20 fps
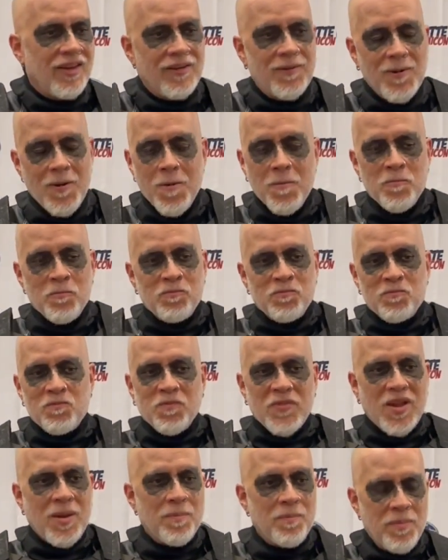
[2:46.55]
And
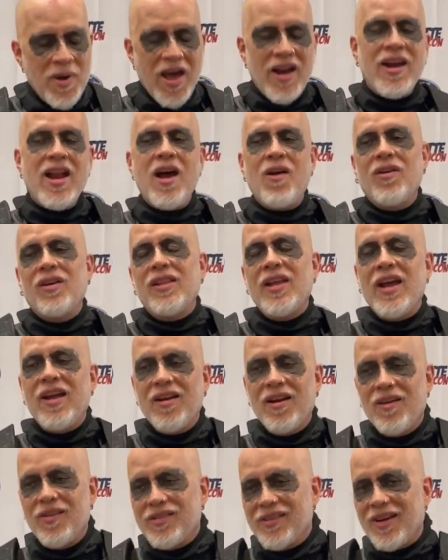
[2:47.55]
about an hour
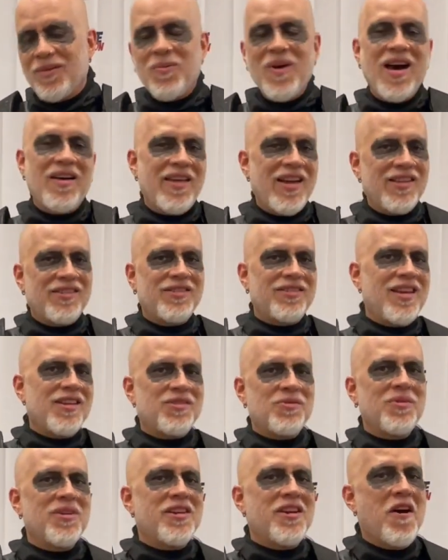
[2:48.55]
later, I was like, wow,
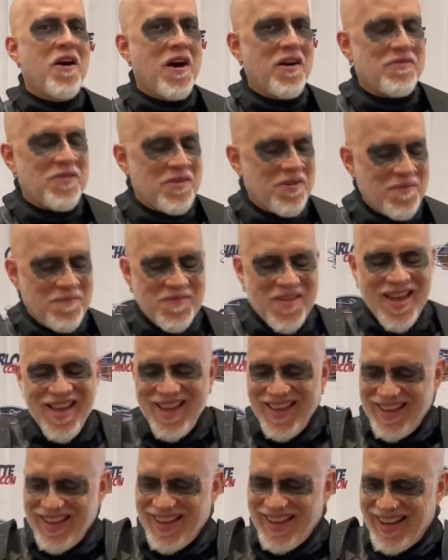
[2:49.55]
that's really awful.
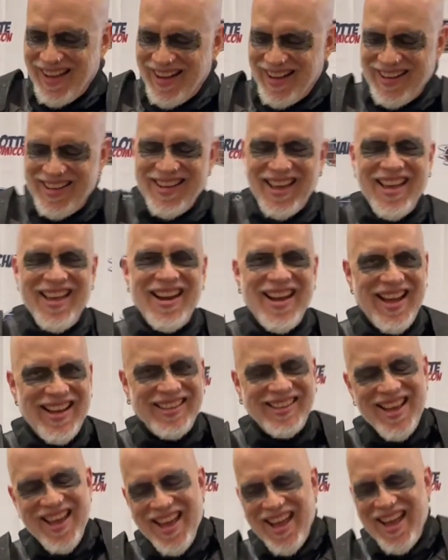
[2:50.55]
And I